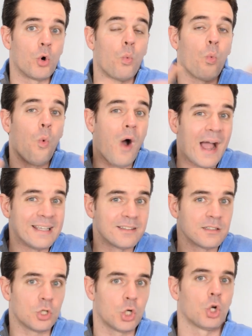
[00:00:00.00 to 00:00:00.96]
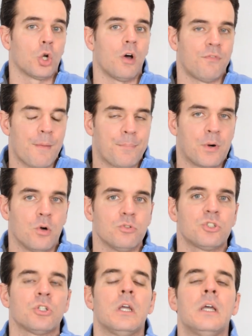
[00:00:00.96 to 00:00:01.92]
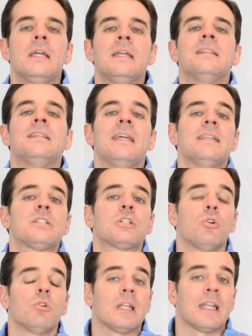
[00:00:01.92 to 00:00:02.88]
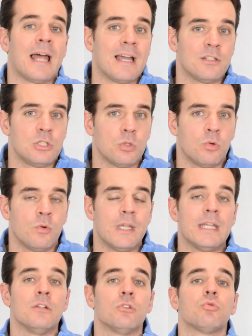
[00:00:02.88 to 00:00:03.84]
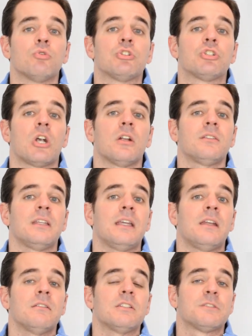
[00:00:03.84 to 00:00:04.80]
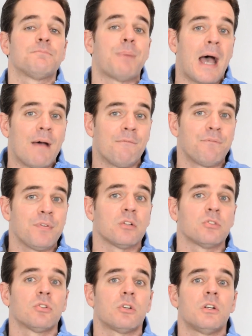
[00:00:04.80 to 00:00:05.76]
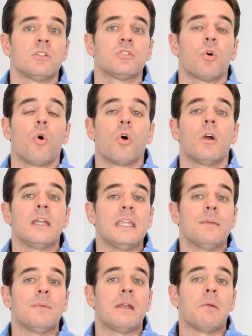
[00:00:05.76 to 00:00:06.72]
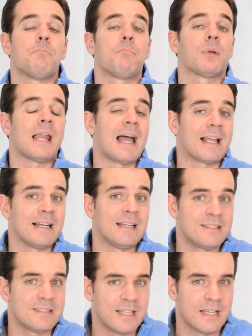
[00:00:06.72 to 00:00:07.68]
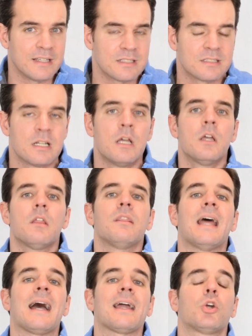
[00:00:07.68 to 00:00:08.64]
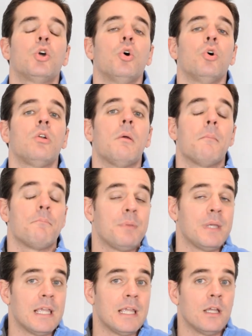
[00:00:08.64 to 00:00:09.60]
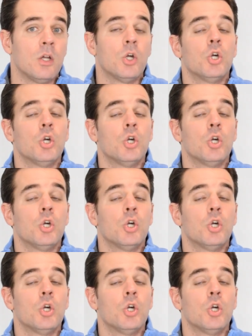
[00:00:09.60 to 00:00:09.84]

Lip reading: white glove approach, this could land you into certain spam filters or even blacklistings that could be